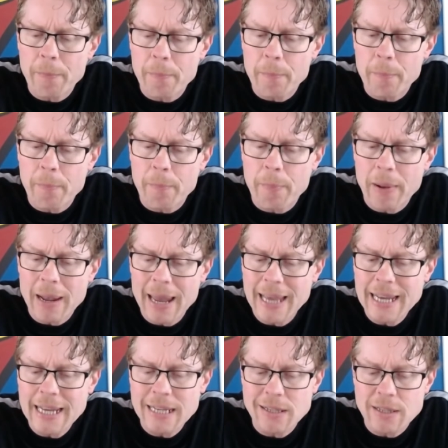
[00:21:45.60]

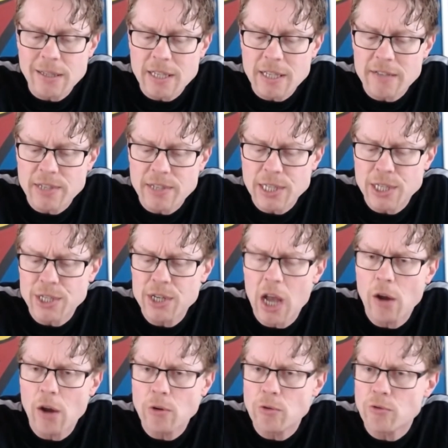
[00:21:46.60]
Plains of
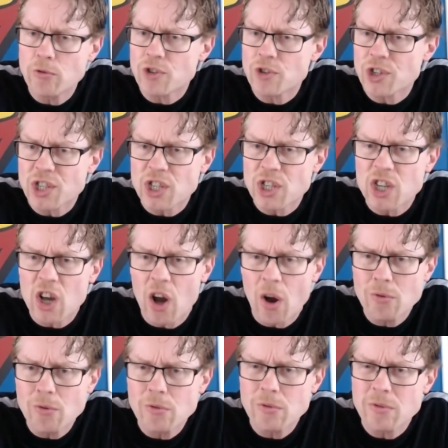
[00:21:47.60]
snow, just
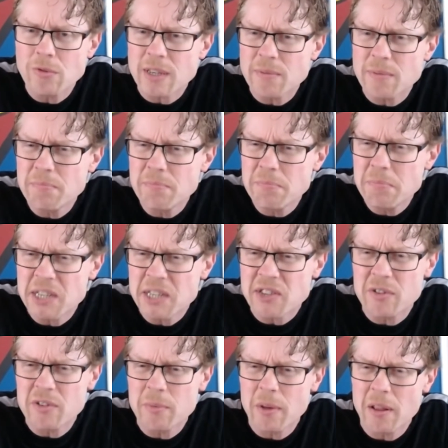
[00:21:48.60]
cold and
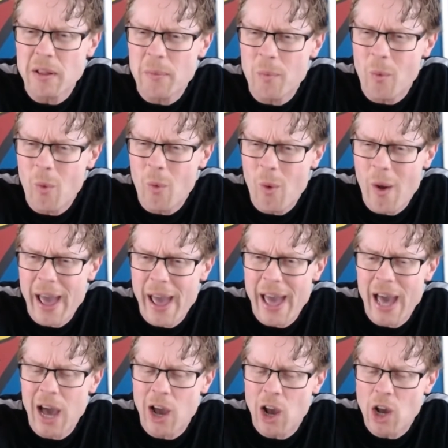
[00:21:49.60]
miserable and wet
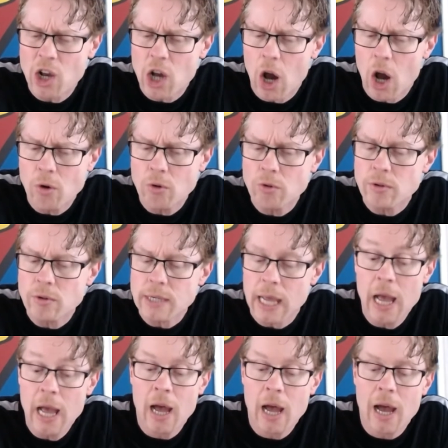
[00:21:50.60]
and cold,
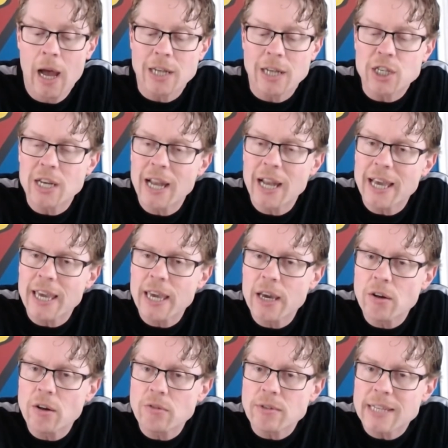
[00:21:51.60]
and
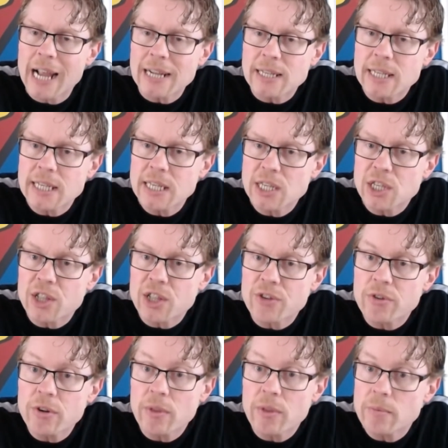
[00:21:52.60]
Schlegiel dances through
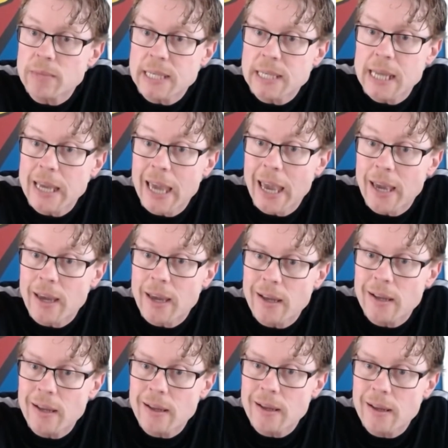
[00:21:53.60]
them singing,
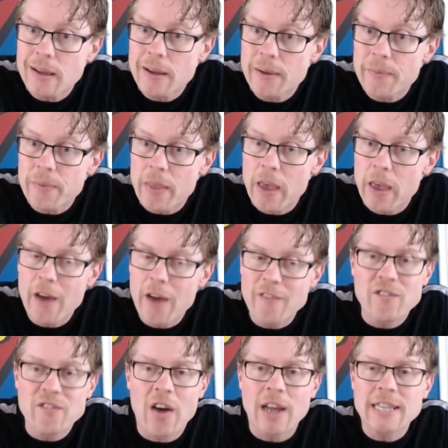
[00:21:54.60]

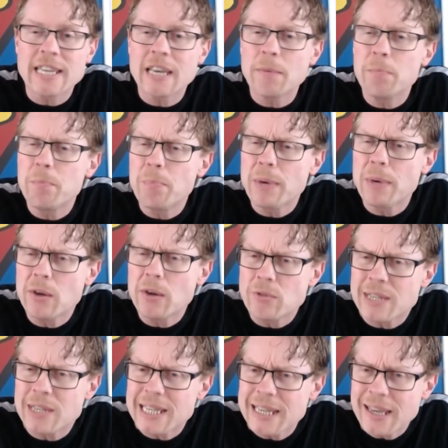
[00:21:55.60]
finding
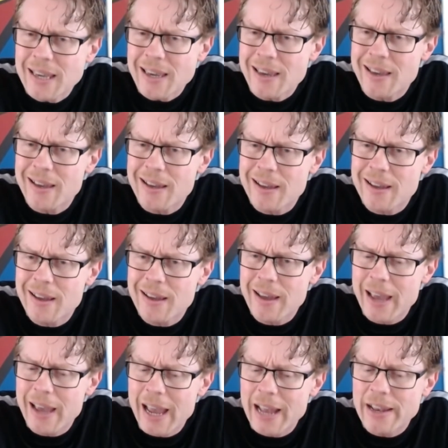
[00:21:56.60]
beauty
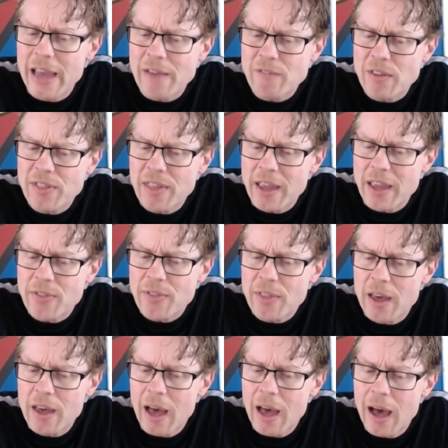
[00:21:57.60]
in everything that
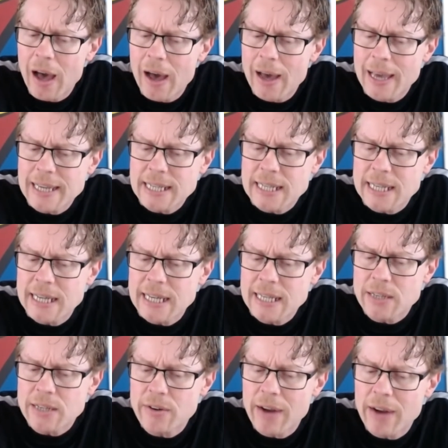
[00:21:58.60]
he sees
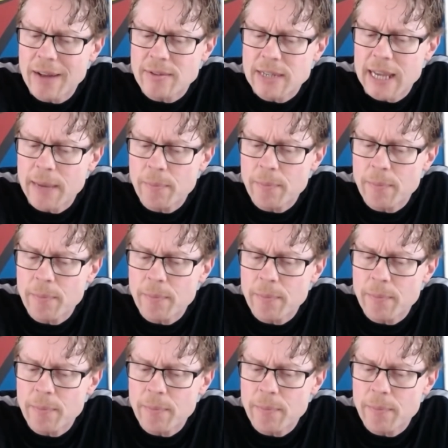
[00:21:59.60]
around him.